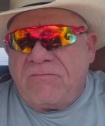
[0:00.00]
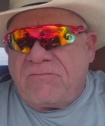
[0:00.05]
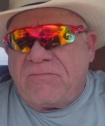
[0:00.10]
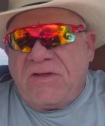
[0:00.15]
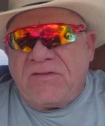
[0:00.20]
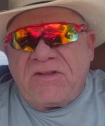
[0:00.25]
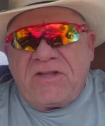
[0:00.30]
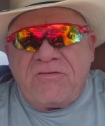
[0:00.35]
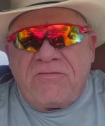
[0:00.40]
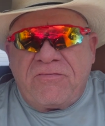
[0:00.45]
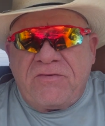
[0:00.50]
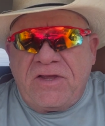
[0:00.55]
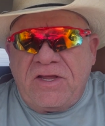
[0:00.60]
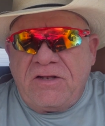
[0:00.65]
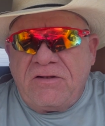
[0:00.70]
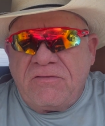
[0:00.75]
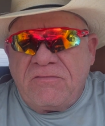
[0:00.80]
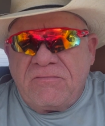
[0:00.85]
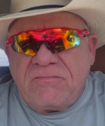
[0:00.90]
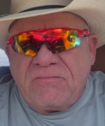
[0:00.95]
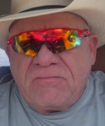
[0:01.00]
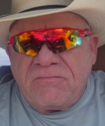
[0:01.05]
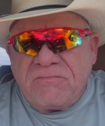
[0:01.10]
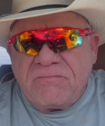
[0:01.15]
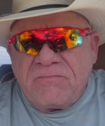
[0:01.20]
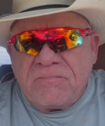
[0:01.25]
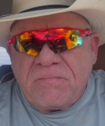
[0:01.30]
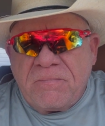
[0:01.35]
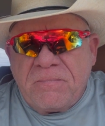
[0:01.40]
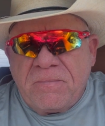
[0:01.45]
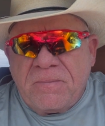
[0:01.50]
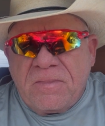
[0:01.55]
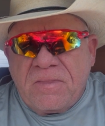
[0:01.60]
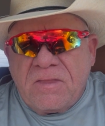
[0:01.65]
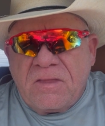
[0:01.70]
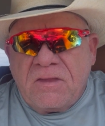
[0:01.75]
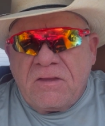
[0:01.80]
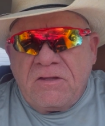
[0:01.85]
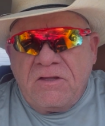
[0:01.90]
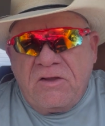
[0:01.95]
50 feet
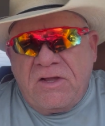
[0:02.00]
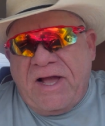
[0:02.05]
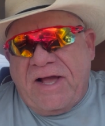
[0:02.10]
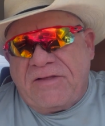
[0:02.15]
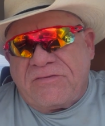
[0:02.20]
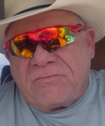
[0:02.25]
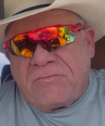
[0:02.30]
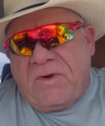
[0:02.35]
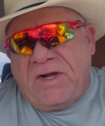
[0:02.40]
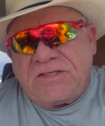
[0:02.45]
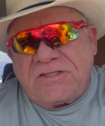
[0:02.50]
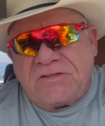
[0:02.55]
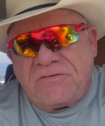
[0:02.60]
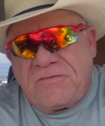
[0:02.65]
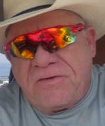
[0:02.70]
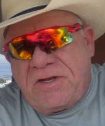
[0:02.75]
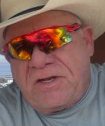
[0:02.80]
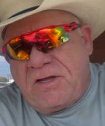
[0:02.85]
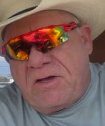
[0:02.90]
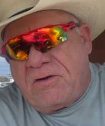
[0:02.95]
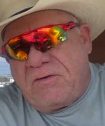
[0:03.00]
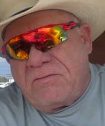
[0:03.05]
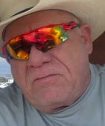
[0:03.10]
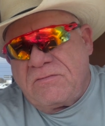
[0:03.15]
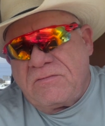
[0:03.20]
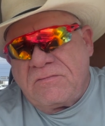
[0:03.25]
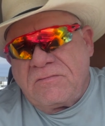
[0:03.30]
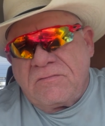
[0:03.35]
you guys watch the video